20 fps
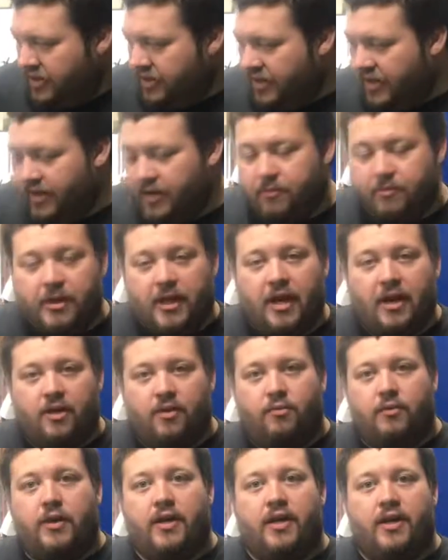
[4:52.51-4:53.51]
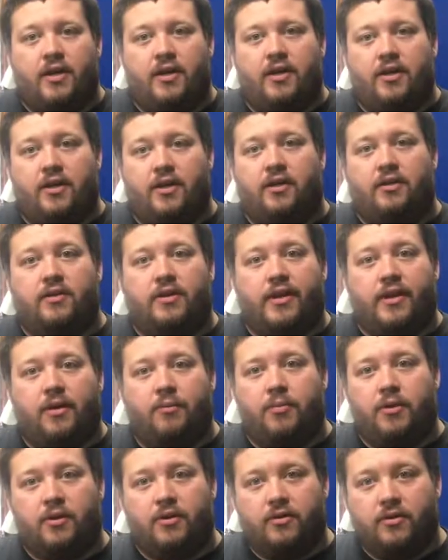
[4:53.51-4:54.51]
they could be out of the way and it could clean
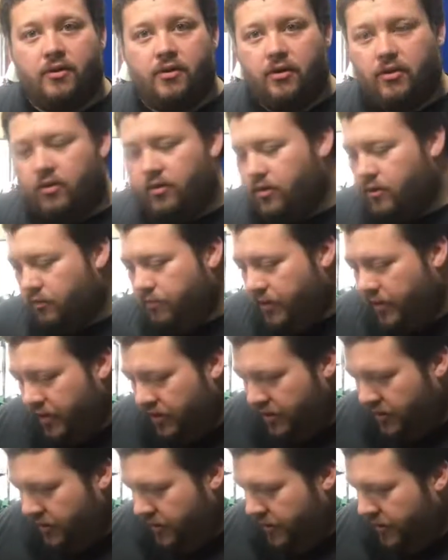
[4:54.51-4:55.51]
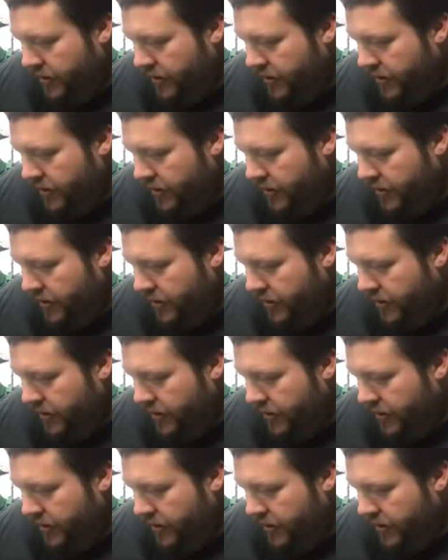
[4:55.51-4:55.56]
up under the hood a little bit.